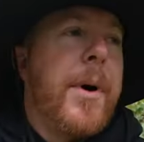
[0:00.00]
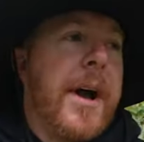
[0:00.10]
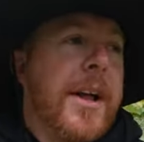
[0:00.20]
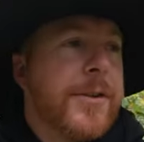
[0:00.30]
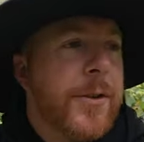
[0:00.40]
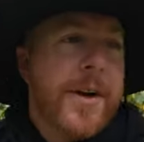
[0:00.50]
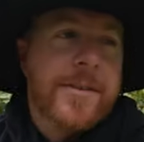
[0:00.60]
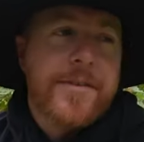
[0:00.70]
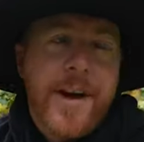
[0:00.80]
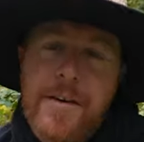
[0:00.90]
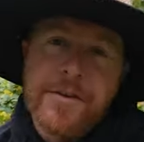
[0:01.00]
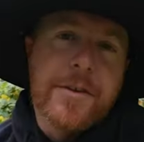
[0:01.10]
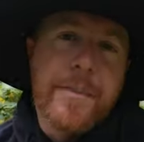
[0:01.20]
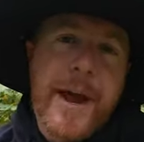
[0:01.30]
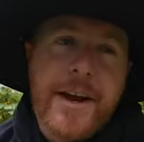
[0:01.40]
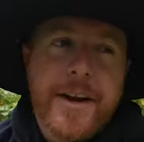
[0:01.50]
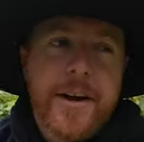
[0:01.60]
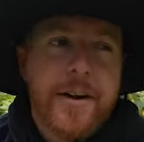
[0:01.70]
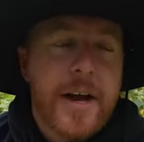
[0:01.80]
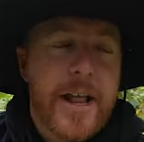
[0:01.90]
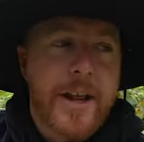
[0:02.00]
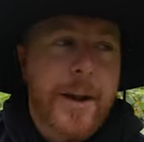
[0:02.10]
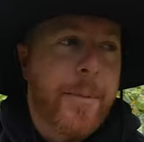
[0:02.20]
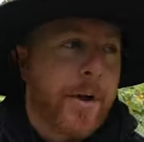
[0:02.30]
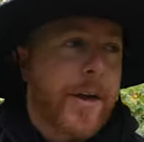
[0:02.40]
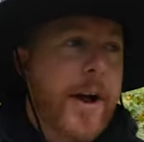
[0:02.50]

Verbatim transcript: Probably like 2005 it was abandoned here and then they bought the